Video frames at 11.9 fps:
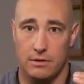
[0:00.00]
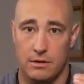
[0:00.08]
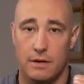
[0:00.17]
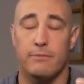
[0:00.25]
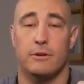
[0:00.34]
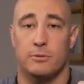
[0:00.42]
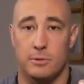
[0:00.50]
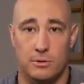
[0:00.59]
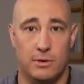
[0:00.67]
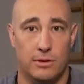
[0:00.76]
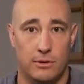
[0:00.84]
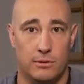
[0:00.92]
difference
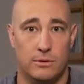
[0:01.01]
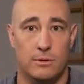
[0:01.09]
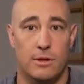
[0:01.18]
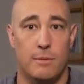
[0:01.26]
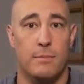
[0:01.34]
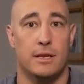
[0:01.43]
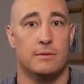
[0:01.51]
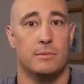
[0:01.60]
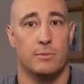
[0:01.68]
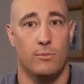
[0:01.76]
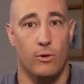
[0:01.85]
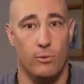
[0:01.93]
between those two, that makes
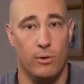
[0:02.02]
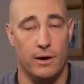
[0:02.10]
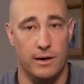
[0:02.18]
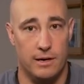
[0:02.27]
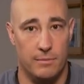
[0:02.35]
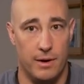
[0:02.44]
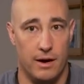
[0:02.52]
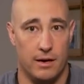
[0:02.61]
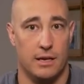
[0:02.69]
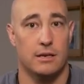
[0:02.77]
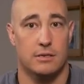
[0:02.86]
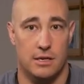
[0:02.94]
me more worried about a
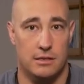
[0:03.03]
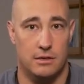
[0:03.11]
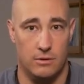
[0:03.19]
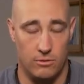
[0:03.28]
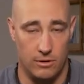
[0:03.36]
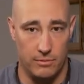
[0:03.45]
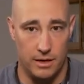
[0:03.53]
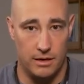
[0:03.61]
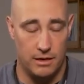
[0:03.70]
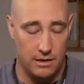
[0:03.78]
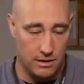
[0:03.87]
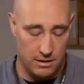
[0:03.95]
congested orbit.
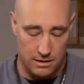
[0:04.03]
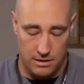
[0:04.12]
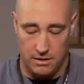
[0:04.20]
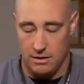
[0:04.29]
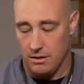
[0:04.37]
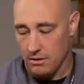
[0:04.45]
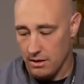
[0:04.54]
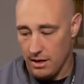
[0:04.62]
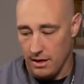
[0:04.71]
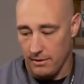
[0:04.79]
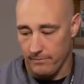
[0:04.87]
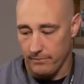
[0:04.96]

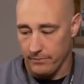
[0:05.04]
Okay.